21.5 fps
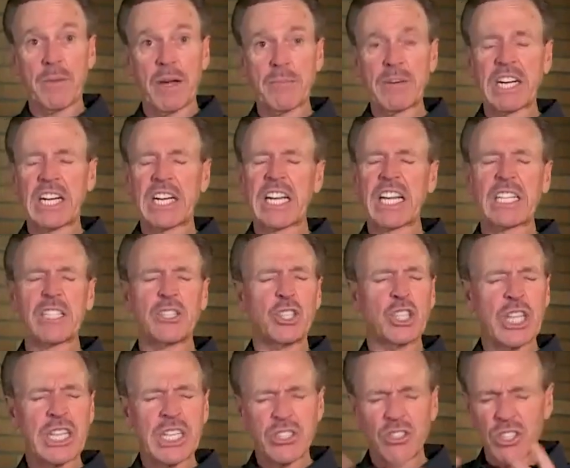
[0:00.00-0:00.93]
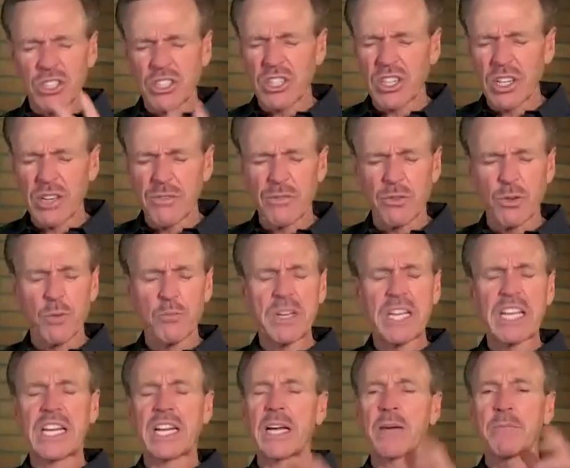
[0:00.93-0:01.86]
I'm going to let Jesus live through
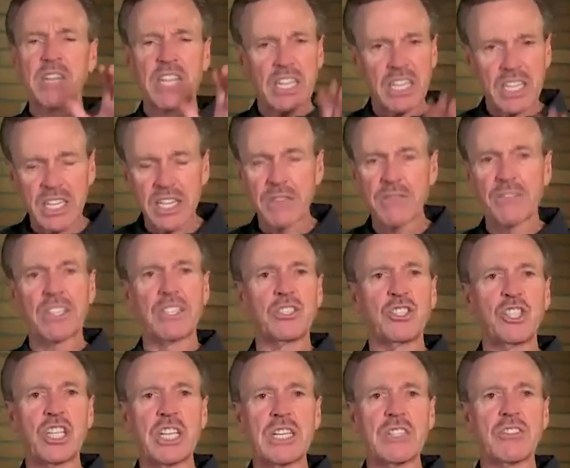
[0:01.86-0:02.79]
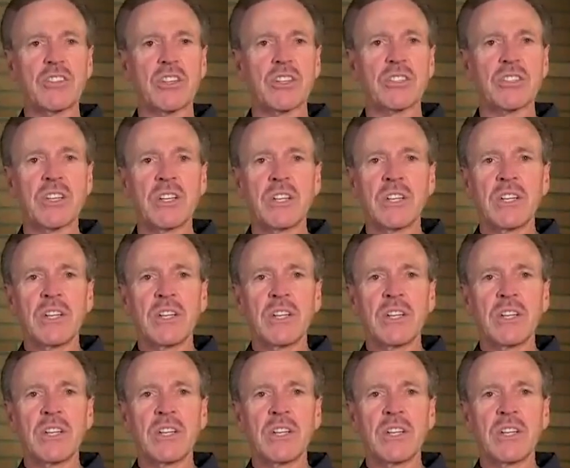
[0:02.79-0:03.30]
me and I'm going to live in Jesus